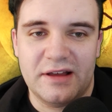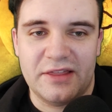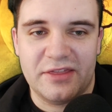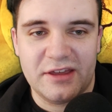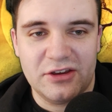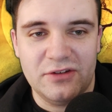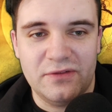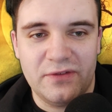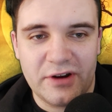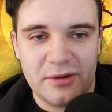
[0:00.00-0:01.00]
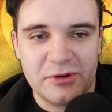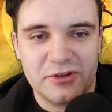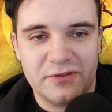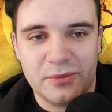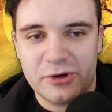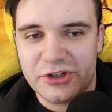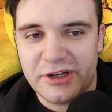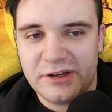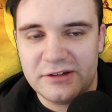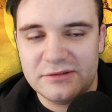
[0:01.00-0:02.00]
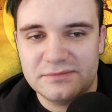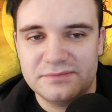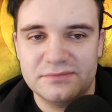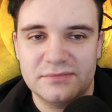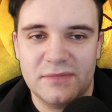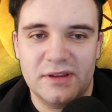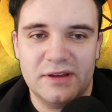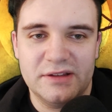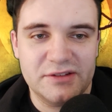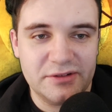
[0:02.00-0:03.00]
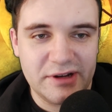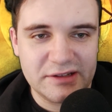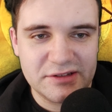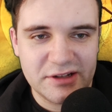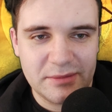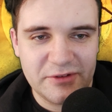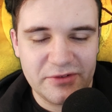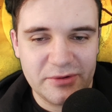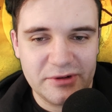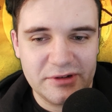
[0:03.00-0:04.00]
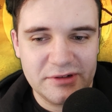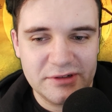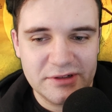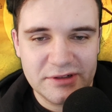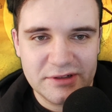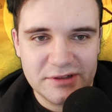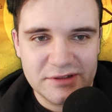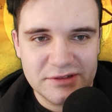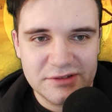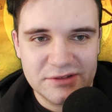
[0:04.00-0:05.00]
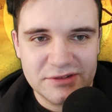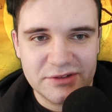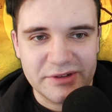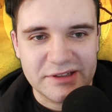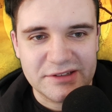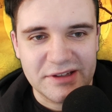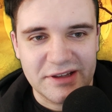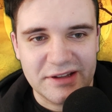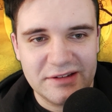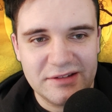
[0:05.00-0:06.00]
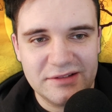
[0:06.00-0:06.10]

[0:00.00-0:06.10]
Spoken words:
And thank you very much for watching. Until next time, everyone, don't get scared.